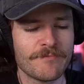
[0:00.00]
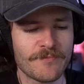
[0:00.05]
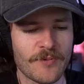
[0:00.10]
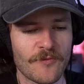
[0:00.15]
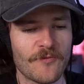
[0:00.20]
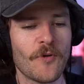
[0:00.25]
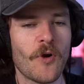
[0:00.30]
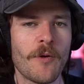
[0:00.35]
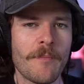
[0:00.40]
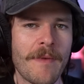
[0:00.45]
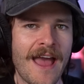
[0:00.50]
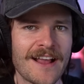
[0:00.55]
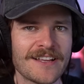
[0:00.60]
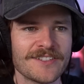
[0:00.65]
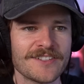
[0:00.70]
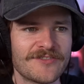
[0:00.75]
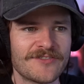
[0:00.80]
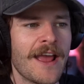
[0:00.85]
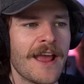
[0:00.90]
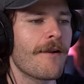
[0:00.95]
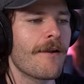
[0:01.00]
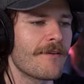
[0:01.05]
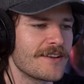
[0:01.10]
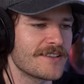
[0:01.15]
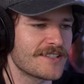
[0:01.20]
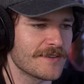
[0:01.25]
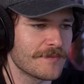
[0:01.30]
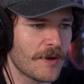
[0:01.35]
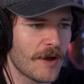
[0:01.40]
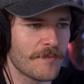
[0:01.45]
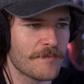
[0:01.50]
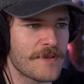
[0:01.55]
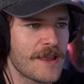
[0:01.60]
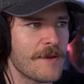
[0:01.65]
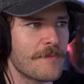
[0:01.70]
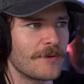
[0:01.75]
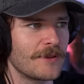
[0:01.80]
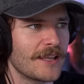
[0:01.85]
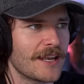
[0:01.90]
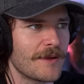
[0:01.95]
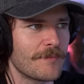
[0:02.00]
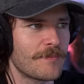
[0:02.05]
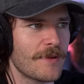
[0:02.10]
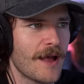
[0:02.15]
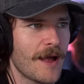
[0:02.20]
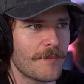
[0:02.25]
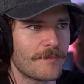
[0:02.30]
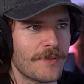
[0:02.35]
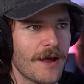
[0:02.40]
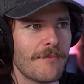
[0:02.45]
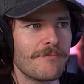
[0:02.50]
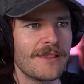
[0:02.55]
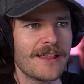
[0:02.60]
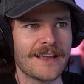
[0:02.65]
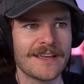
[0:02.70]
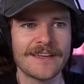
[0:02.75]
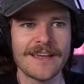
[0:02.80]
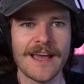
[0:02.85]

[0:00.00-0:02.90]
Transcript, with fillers: perform acts of terrorism on people at a, a public